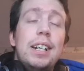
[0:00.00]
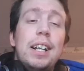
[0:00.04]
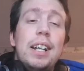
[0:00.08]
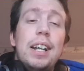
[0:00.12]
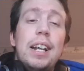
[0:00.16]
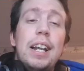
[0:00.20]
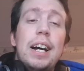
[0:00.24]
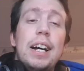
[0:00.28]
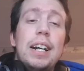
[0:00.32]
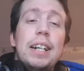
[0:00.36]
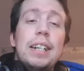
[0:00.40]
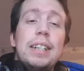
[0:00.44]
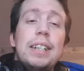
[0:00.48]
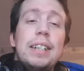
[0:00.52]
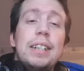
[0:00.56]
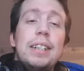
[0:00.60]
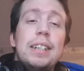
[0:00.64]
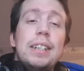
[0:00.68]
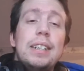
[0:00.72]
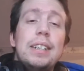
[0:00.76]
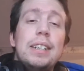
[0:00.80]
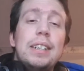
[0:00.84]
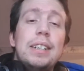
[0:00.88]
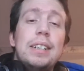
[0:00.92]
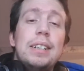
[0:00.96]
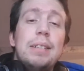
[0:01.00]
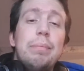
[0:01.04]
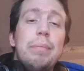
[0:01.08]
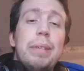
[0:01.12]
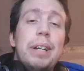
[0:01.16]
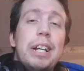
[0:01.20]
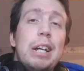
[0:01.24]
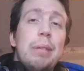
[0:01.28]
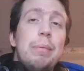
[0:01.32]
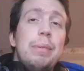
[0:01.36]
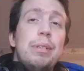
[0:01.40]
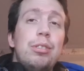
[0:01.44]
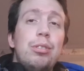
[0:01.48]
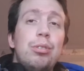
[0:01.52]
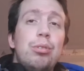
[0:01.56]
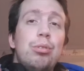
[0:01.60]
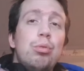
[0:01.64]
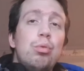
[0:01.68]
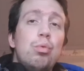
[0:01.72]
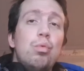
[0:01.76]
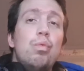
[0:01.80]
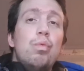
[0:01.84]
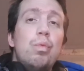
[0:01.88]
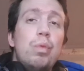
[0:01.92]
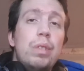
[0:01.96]
like my name is
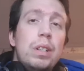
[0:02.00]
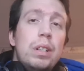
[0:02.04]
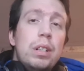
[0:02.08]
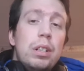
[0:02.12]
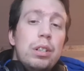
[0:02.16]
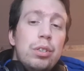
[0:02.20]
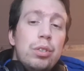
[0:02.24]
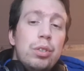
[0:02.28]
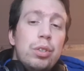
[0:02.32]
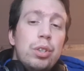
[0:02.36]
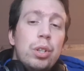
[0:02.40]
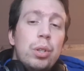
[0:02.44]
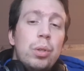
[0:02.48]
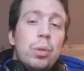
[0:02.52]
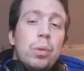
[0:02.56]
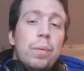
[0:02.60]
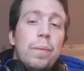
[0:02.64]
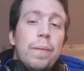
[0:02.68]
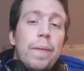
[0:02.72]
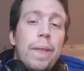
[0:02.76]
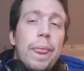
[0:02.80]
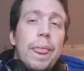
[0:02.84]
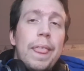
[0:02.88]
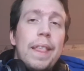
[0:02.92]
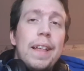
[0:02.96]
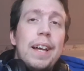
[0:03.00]
Real Joe